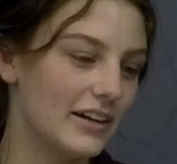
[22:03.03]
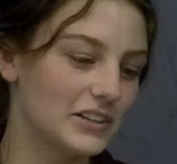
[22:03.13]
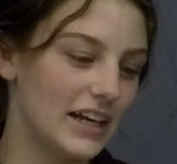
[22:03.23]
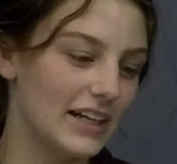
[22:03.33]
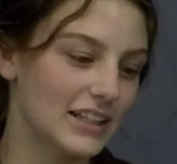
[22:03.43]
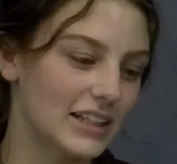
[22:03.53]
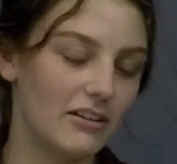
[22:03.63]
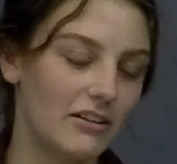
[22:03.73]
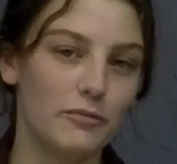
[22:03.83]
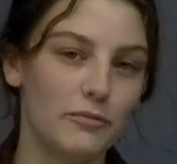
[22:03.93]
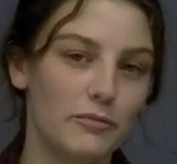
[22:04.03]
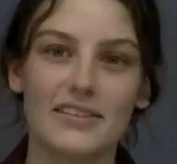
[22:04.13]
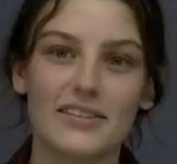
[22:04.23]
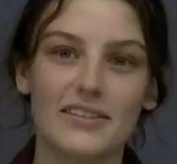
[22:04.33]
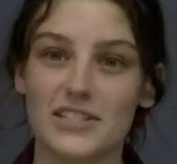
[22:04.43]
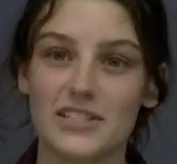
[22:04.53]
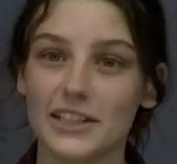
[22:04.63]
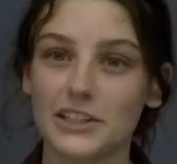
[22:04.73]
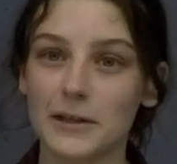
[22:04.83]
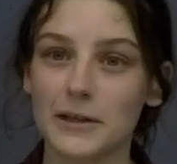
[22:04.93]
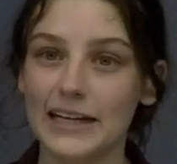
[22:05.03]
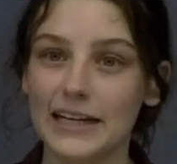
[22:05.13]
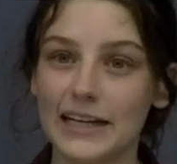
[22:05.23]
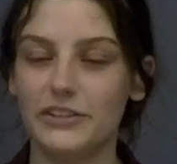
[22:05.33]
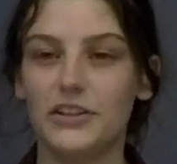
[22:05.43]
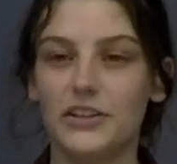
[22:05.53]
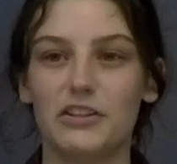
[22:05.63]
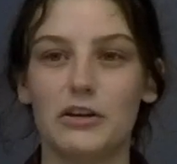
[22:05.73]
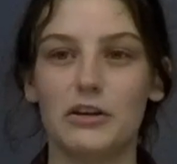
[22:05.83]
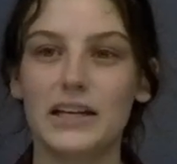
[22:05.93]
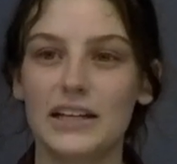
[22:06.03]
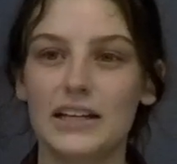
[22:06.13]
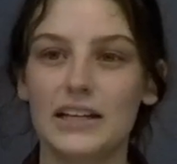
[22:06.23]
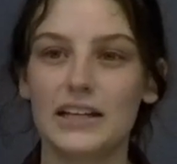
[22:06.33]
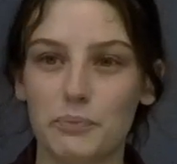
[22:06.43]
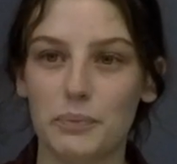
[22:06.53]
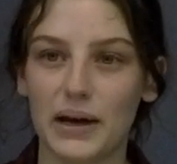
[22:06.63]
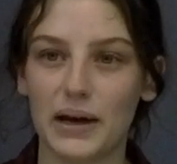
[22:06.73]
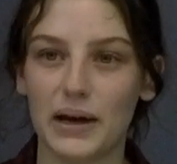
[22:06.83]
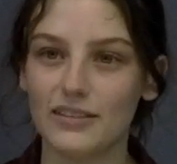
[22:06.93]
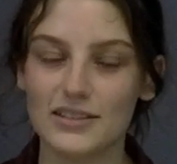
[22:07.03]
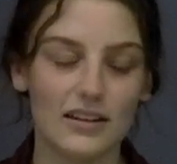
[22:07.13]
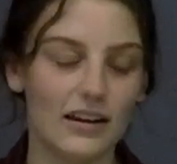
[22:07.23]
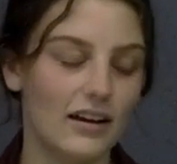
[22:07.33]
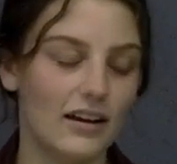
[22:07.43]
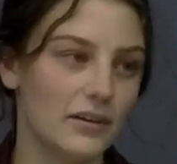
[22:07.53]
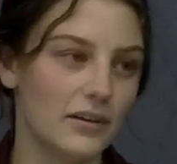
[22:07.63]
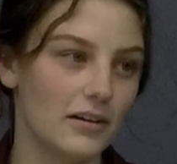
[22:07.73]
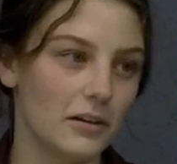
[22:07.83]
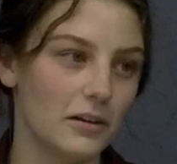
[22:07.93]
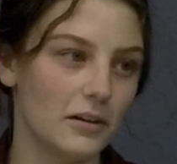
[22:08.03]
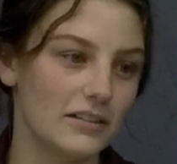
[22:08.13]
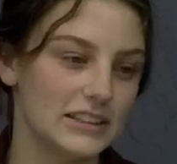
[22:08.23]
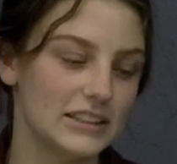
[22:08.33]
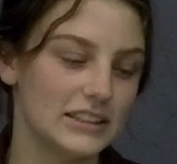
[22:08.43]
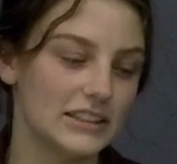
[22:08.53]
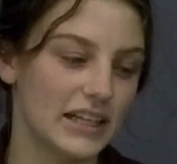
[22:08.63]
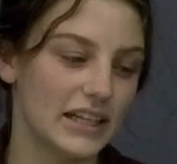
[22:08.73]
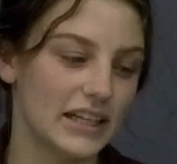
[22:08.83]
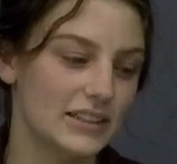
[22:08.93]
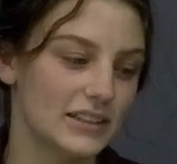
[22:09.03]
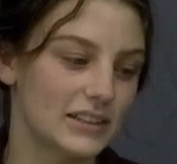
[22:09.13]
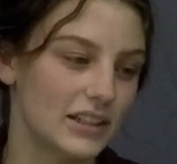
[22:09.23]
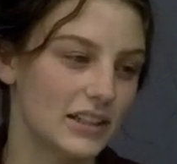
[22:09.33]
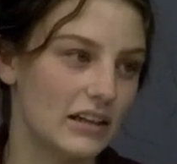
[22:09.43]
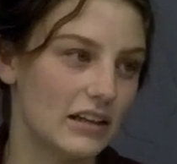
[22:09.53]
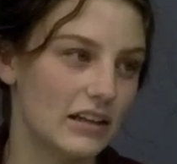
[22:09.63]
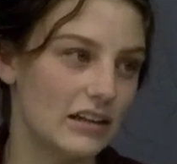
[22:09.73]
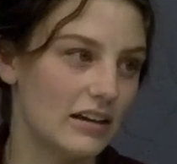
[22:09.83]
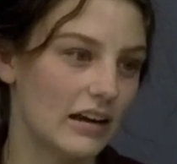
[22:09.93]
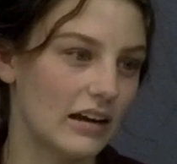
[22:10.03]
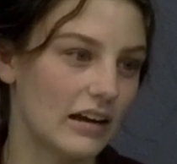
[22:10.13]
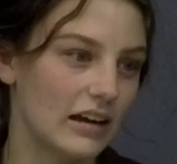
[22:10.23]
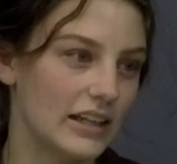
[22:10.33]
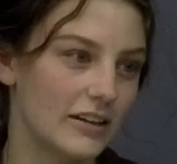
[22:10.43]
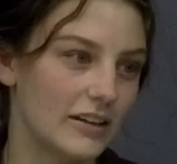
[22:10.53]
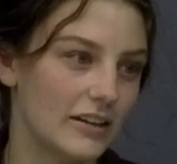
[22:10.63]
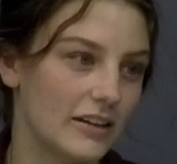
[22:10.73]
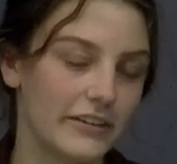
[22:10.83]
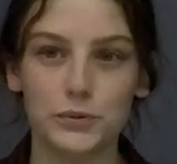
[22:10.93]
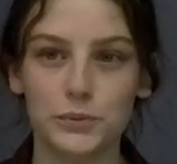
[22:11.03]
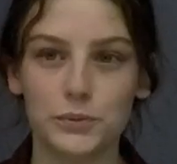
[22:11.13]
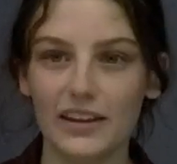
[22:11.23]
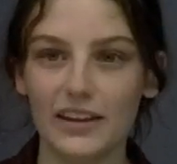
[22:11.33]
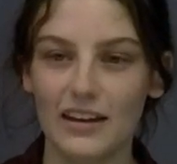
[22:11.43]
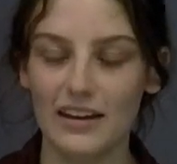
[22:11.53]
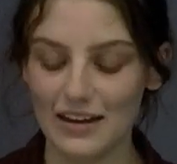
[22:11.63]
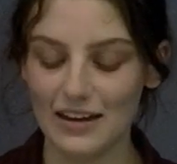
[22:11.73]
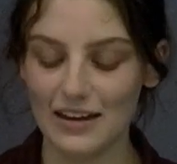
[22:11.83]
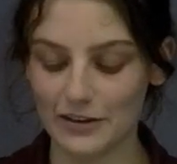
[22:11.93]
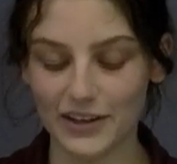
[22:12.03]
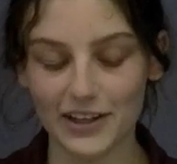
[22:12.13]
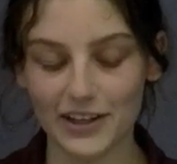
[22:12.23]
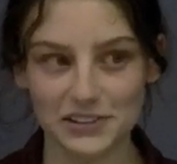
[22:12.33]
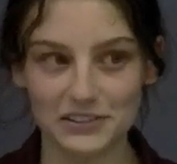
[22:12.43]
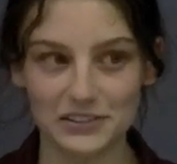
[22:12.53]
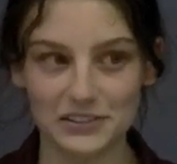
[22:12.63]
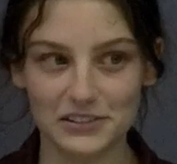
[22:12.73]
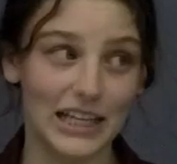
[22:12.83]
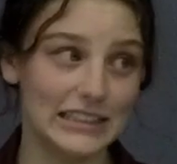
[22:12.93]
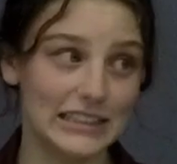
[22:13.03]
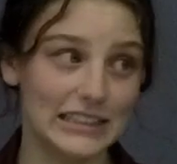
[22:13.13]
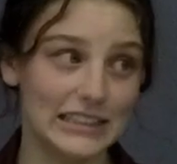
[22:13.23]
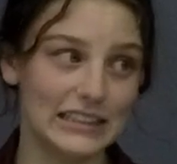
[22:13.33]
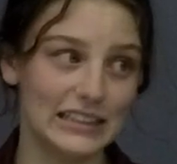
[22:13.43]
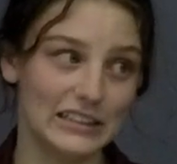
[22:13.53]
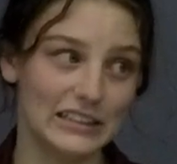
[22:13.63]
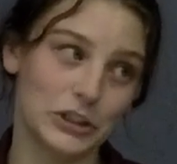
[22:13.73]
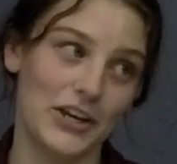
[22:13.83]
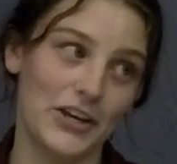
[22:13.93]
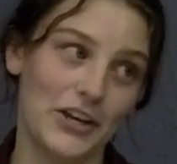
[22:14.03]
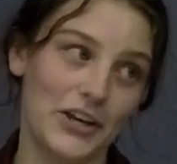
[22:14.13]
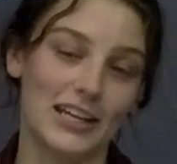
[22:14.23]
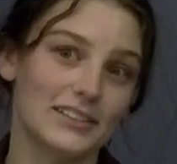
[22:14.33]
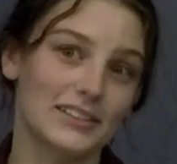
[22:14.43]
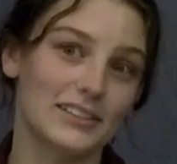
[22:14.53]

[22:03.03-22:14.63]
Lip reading: like to have baths of sand around. If you give them different baths all around in different places to clean their feathers with. They also do like to eat and try new things.